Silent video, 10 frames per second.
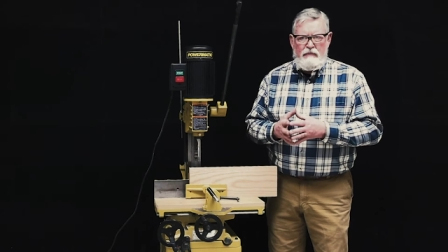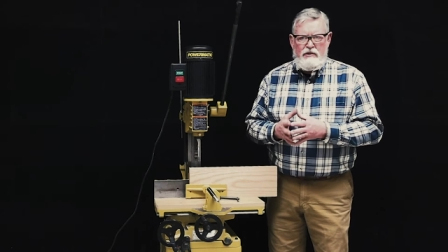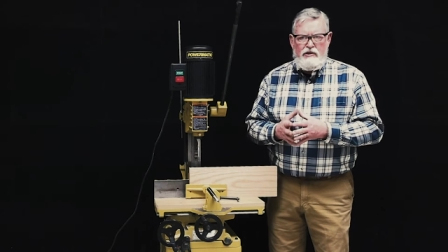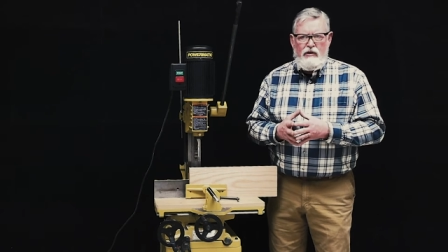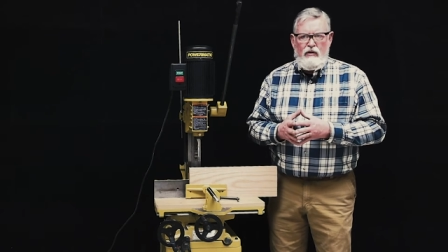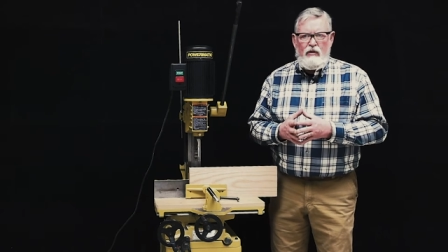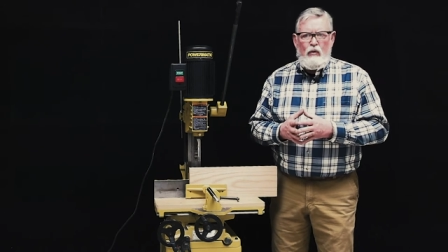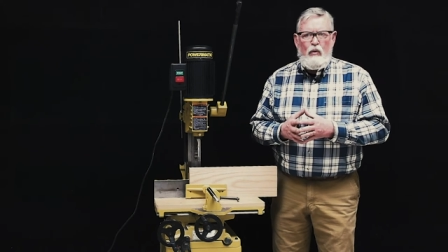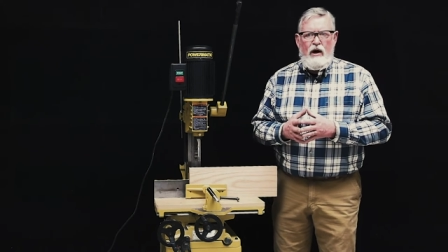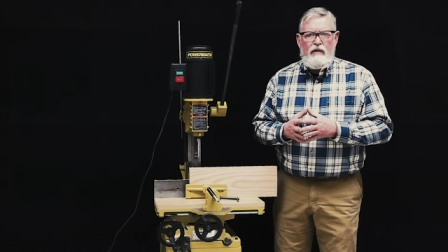the
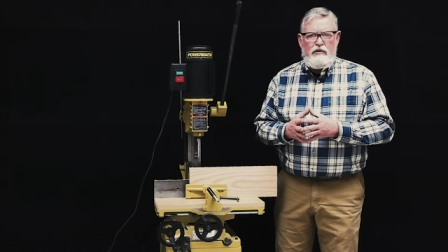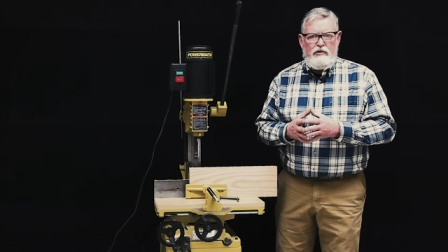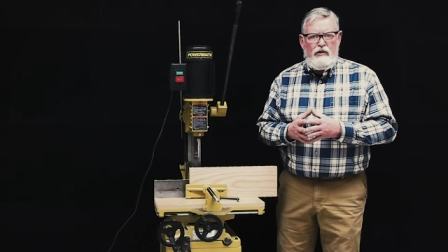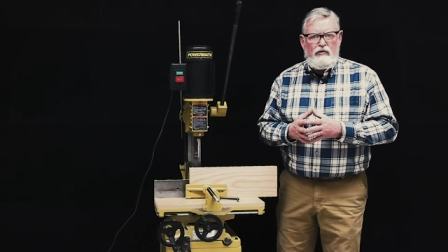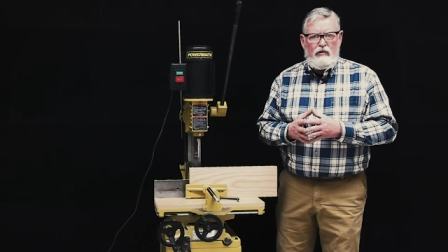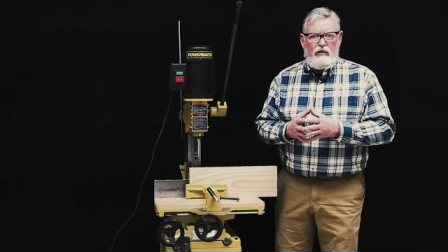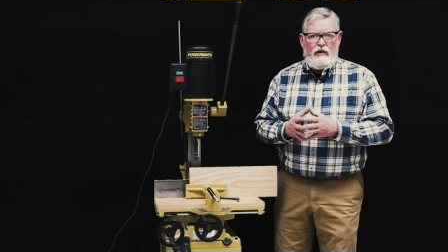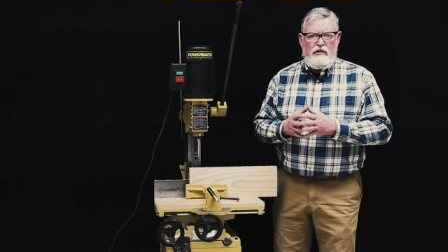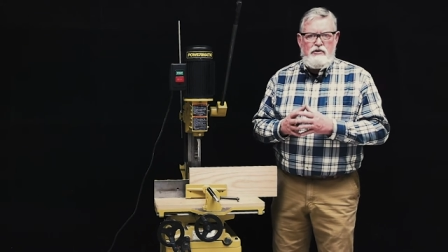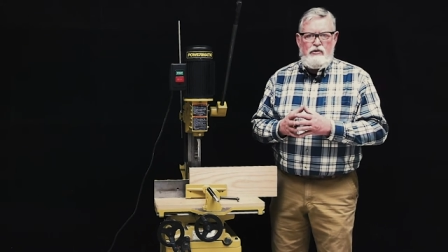material while the chisel
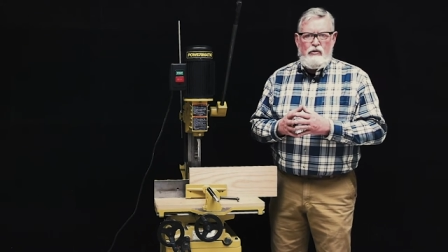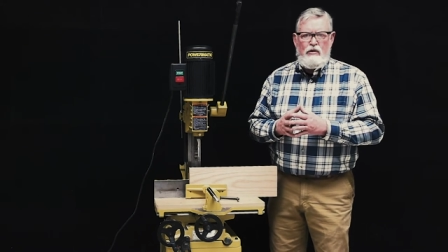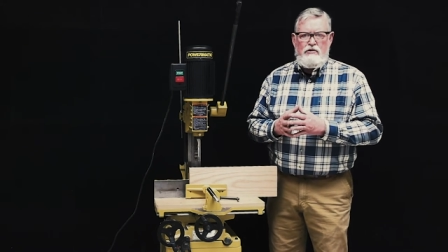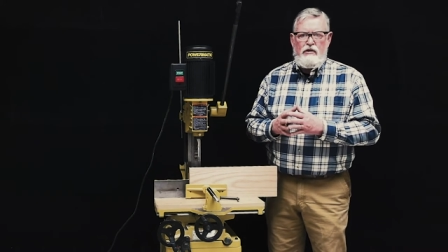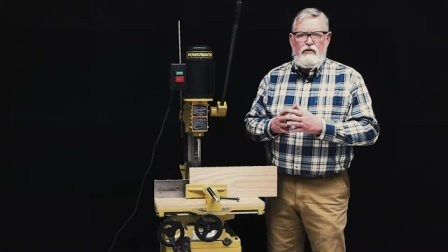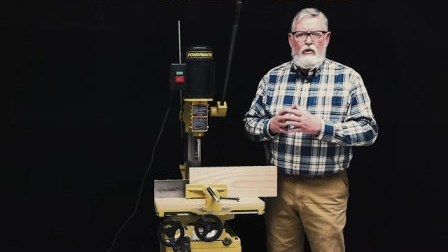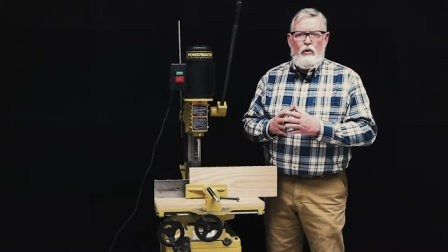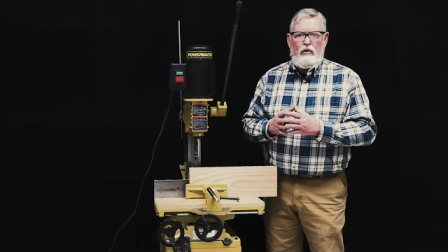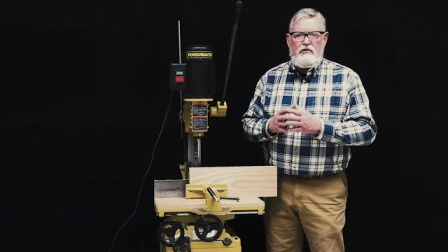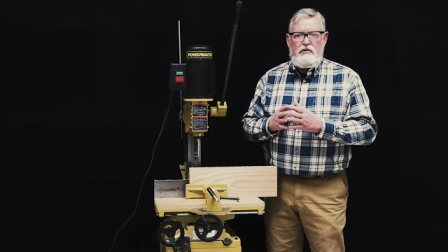ensures that the
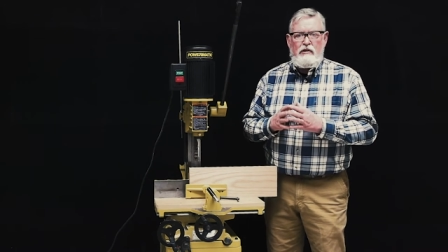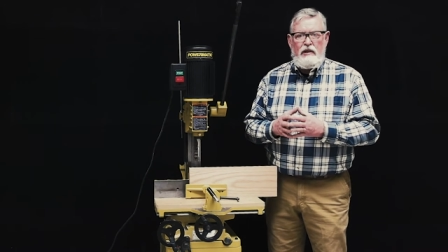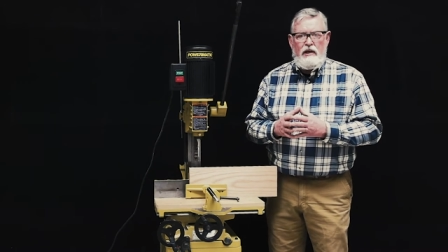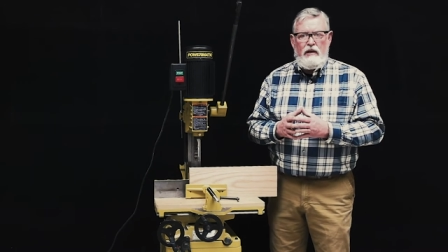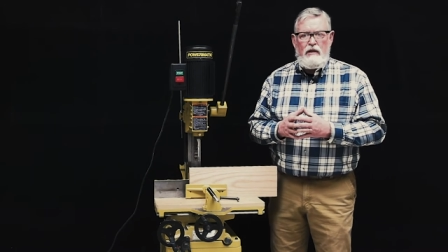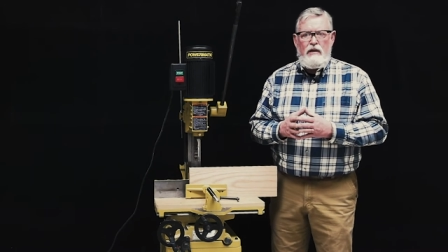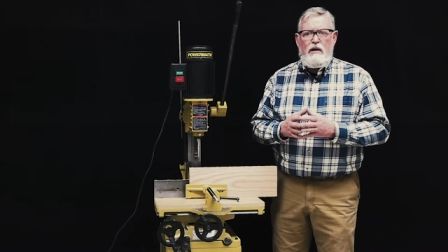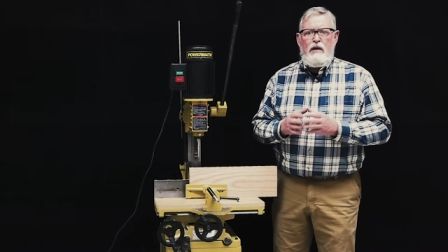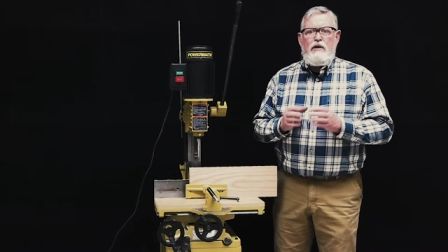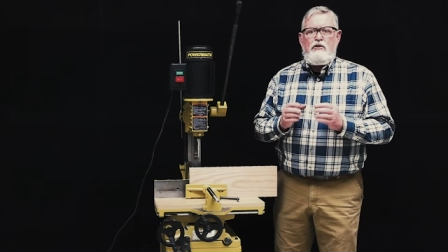hole is clean,
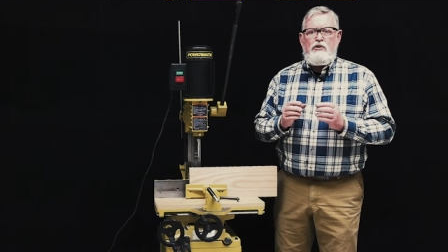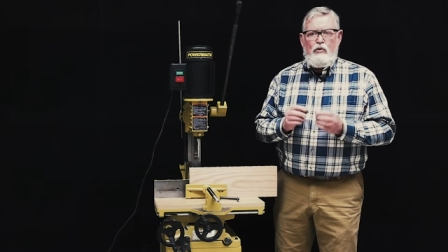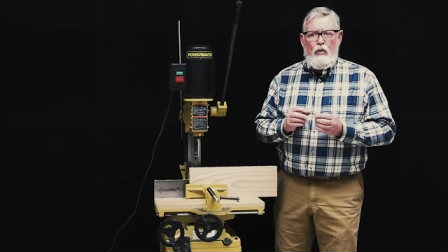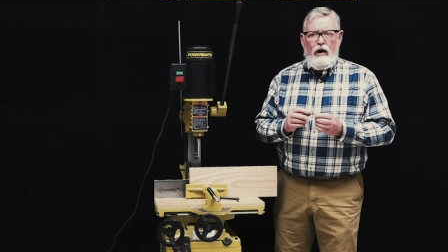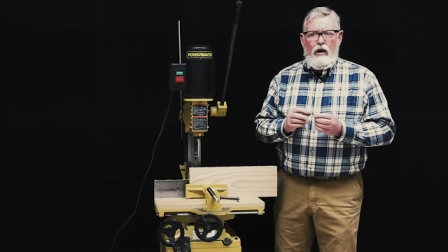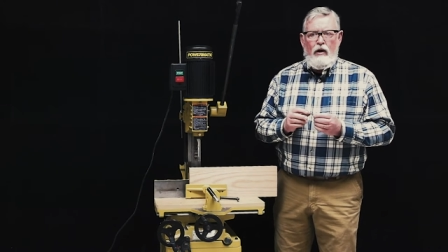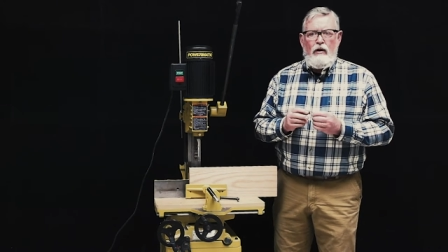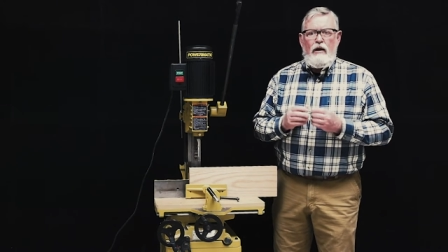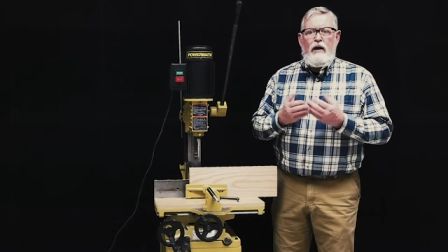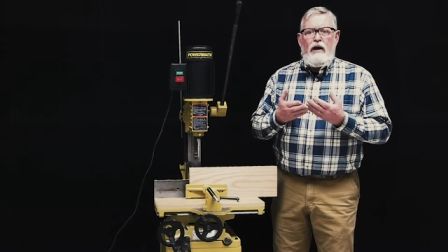
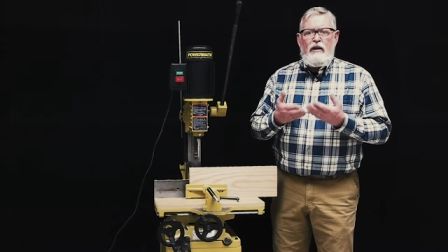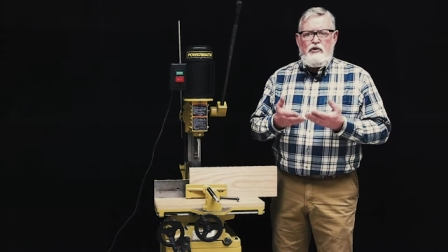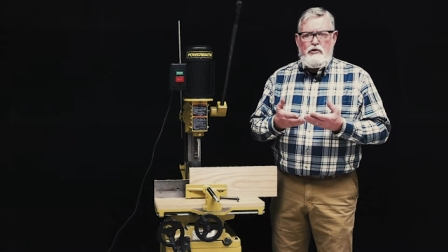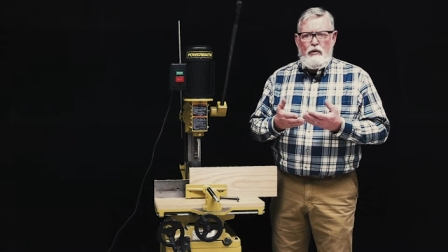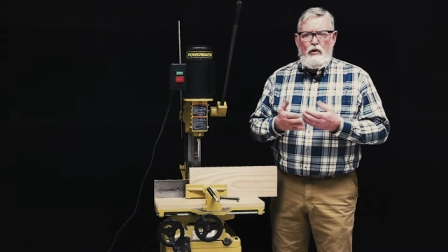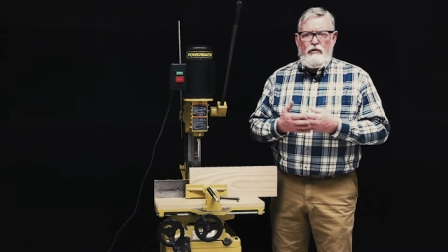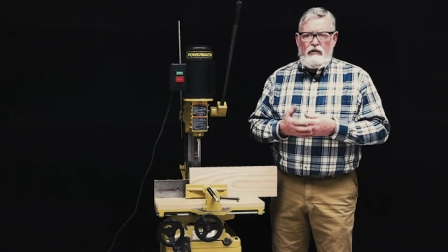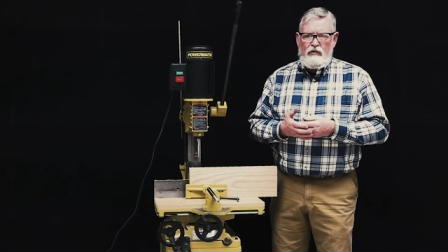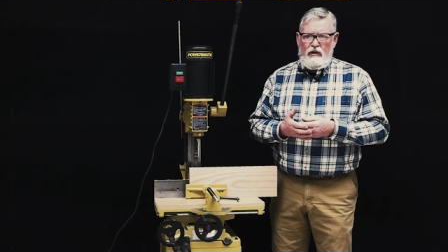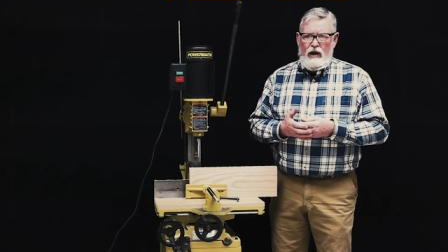square, and smooth
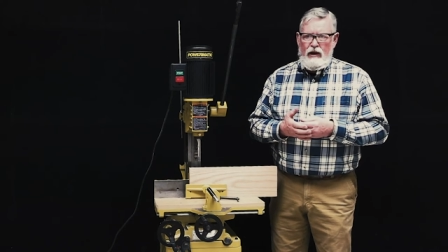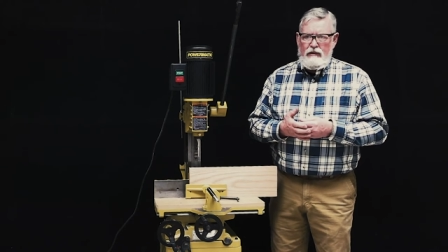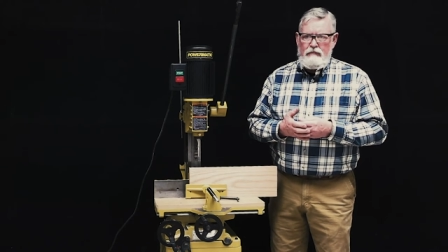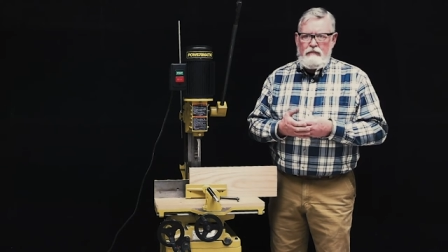inside.